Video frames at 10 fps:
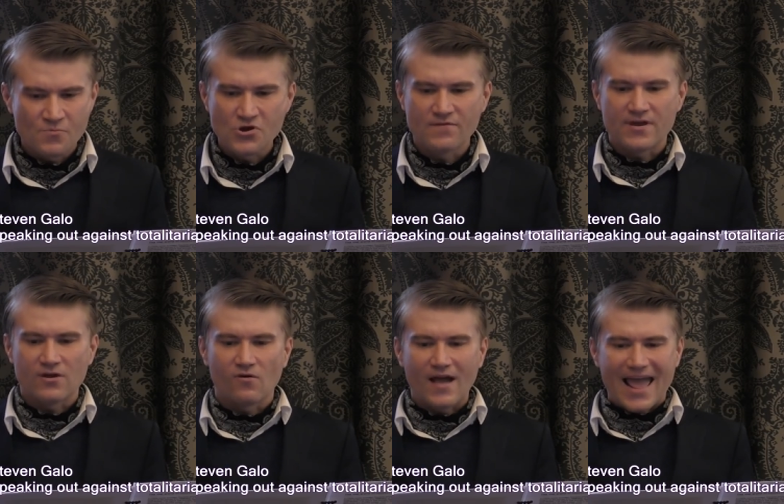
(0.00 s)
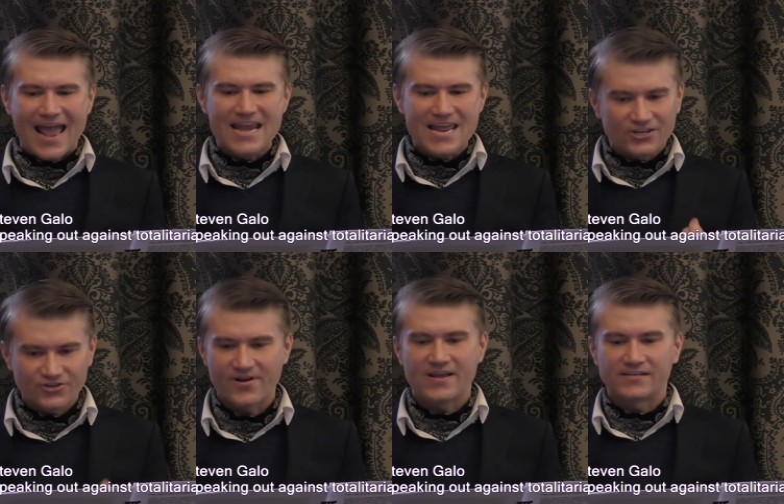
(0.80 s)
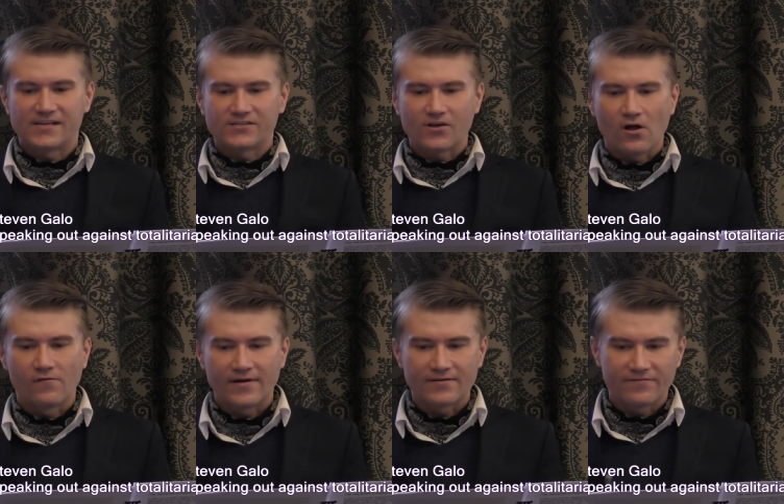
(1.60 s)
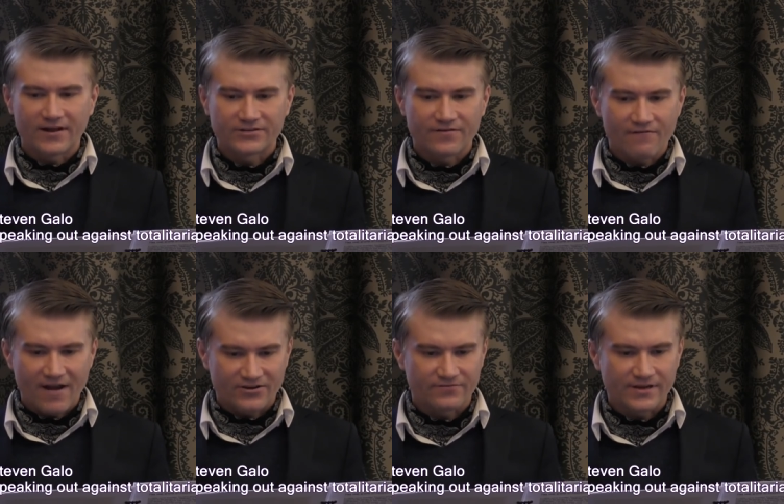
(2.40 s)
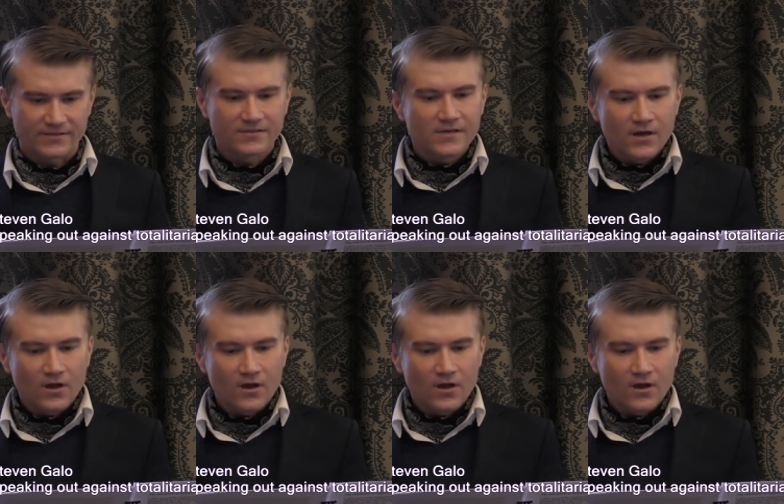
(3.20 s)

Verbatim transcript: movie, or any traces of unflattering rhetorics